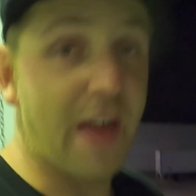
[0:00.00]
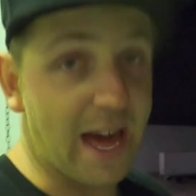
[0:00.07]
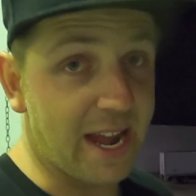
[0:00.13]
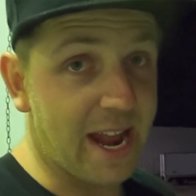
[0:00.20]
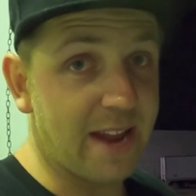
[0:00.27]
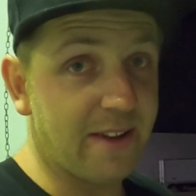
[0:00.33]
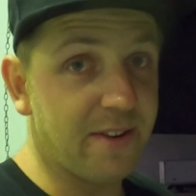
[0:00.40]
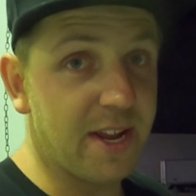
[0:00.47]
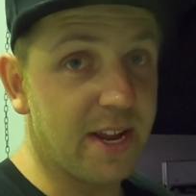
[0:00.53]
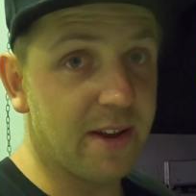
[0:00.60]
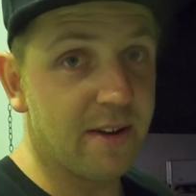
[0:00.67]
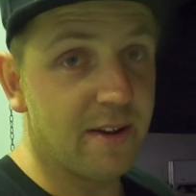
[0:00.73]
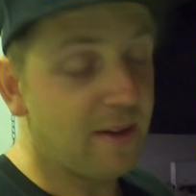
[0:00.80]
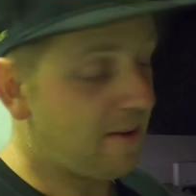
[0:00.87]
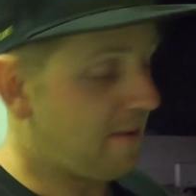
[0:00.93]
that end
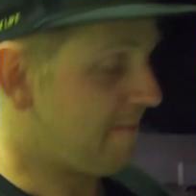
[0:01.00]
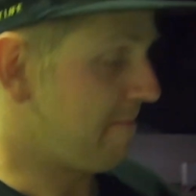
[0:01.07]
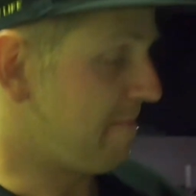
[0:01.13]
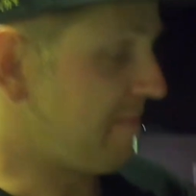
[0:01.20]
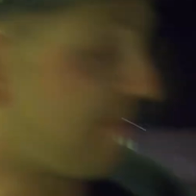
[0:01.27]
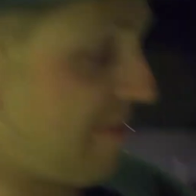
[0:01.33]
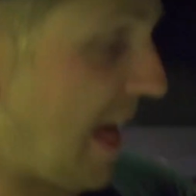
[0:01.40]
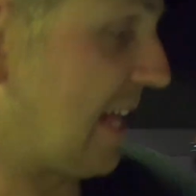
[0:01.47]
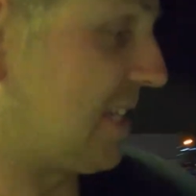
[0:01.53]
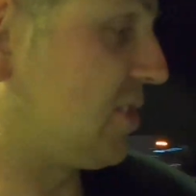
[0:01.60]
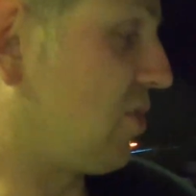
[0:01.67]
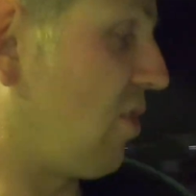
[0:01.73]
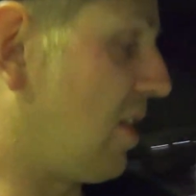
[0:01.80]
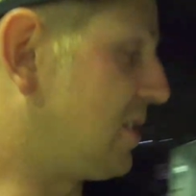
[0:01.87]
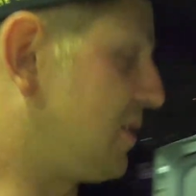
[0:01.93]
in, that
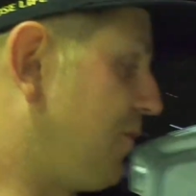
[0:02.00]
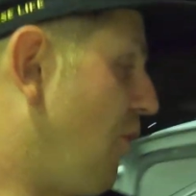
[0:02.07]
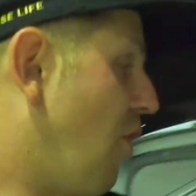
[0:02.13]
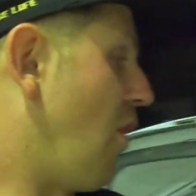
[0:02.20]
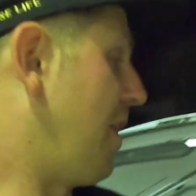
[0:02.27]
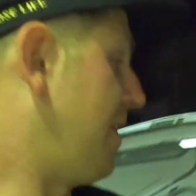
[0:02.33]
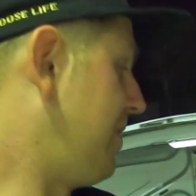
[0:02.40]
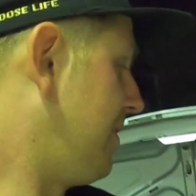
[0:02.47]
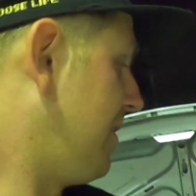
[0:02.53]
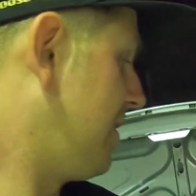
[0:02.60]
side's fine.